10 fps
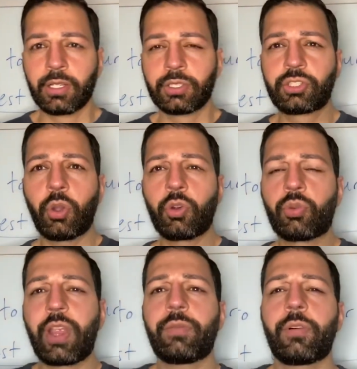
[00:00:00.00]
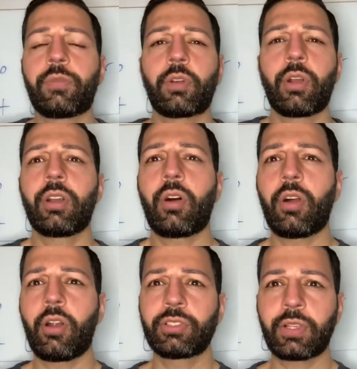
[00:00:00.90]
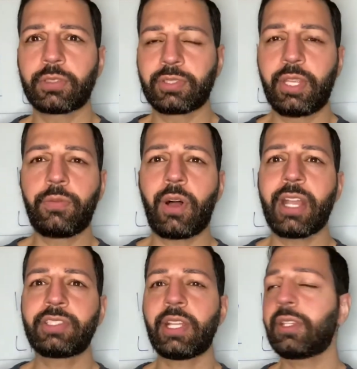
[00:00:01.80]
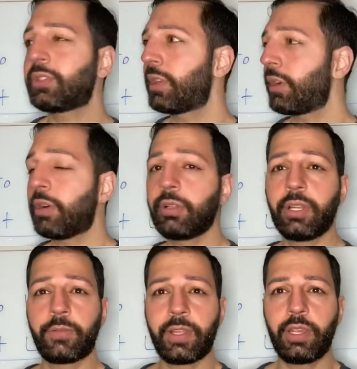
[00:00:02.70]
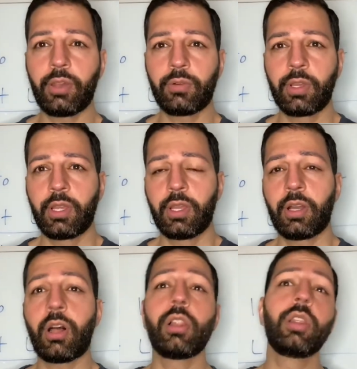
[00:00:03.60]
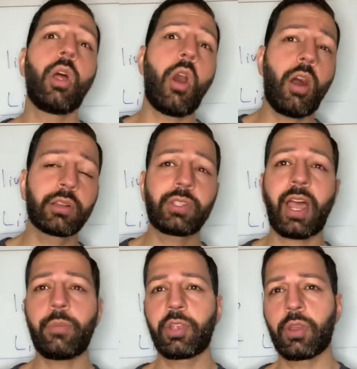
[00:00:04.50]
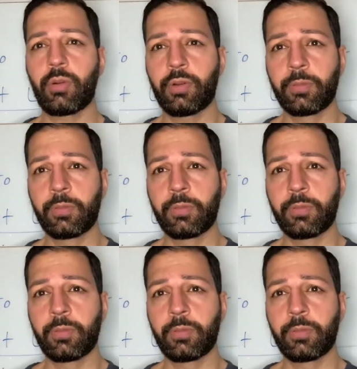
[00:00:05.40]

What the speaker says: So grateful for ourselves as default. I said this in an earlier video a long time ago